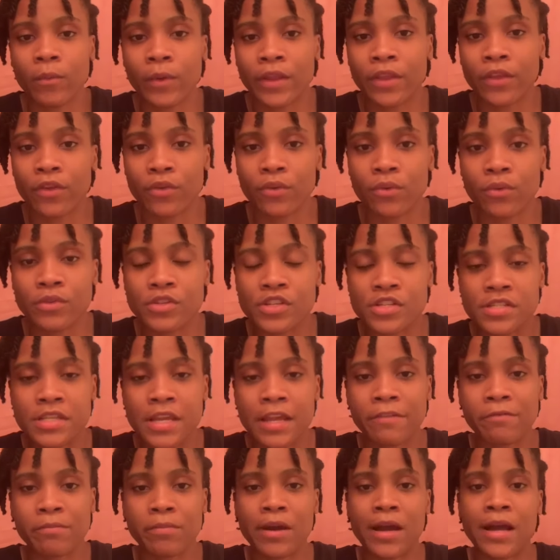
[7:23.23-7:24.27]
when you just
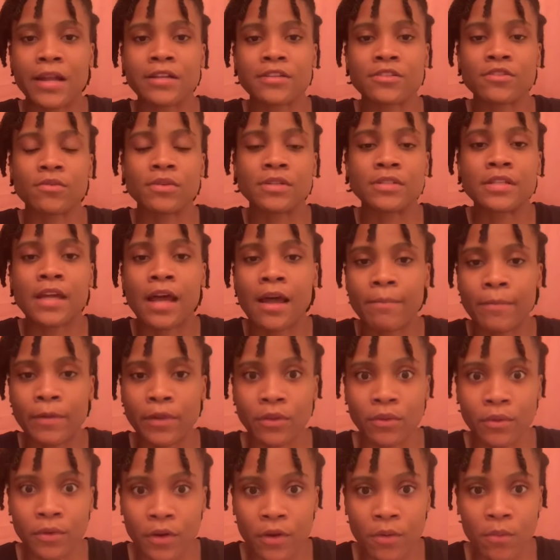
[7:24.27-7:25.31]
have products on top
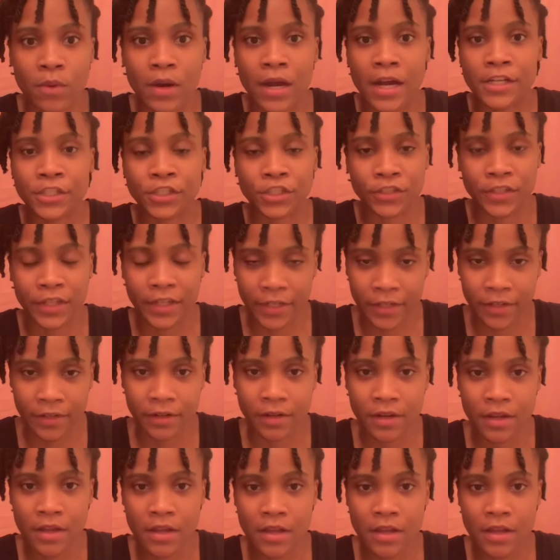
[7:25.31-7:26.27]
and you don't wash your hair.